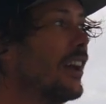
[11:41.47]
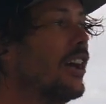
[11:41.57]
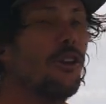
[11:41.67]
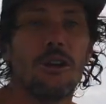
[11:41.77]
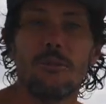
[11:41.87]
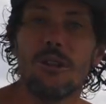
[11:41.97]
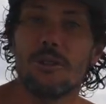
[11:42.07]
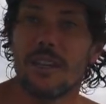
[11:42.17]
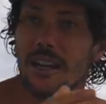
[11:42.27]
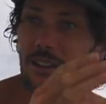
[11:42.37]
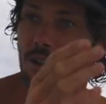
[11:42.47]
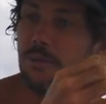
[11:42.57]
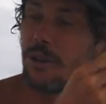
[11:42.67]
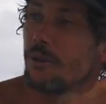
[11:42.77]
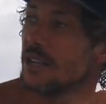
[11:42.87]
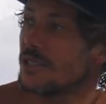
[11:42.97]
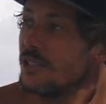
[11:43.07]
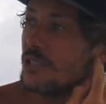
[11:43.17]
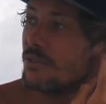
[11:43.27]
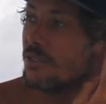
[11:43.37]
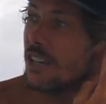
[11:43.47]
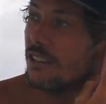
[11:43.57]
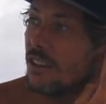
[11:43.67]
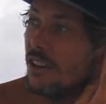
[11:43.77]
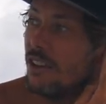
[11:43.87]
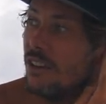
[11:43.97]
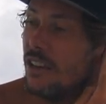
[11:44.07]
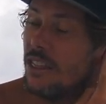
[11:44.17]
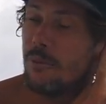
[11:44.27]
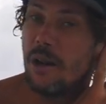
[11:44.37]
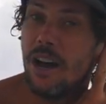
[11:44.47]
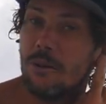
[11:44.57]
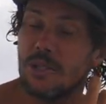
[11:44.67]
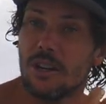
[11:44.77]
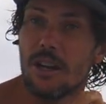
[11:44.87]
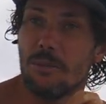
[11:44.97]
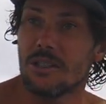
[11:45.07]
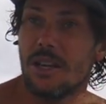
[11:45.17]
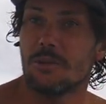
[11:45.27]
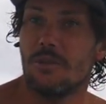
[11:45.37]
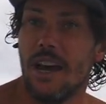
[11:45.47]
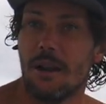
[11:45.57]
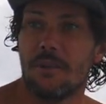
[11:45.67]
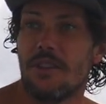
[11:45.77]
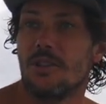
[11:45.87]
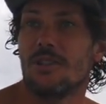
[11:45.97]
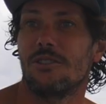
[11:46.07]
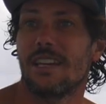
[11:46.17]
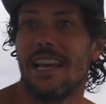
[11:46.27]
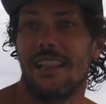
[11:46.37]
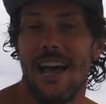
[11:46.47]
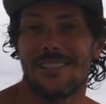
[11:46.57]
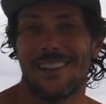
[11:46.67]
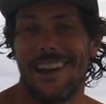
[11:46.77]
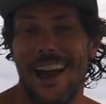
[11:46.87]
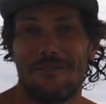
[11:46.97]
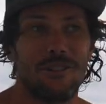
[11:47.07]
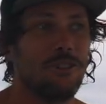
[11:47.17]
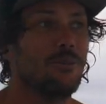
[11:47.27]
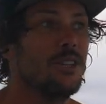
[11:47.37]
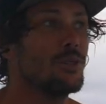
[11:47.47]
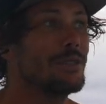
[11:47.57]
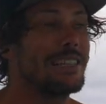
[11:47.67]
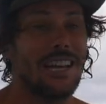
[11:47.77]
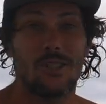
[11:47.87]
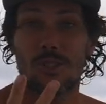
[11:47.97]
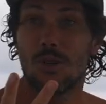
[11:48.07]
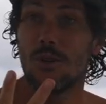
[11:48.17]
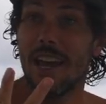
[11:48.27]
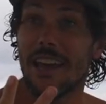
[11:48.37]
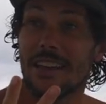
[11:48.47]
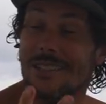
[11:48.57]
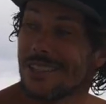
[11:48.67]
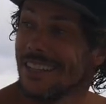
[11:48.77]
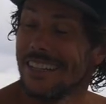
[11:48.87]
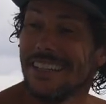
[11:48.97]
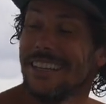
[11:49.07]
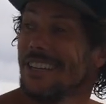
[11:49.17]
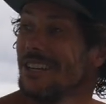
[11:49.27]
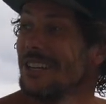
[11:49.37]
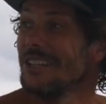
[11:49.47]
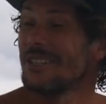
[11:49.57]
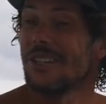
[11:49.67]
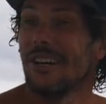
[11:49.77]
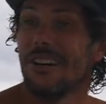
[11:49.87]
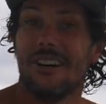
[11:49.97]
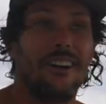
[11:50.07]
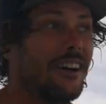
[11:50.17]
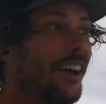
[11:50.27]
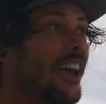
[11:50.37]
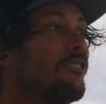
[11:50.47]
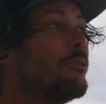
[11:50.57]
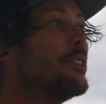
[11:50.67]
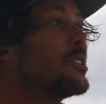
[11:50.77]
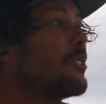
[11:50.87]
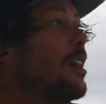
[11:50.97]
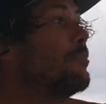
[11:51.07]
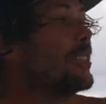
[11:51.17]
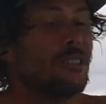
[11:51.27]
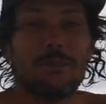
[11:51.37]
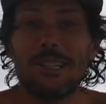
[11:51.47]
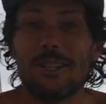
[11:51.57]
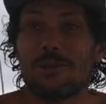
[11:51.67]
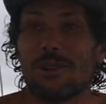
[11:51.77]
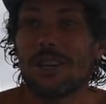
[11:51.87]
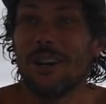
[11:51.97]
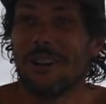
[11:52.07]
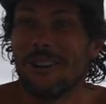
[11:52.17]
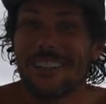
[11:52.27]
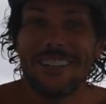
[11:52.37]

And normally we get a little bit of westerlies, like in the Bahamas here, a couple of times we've had them, but they usually only last like an afternoon, but this one's lasting 2 days. So everybody's scrambling, nobody knows where to go.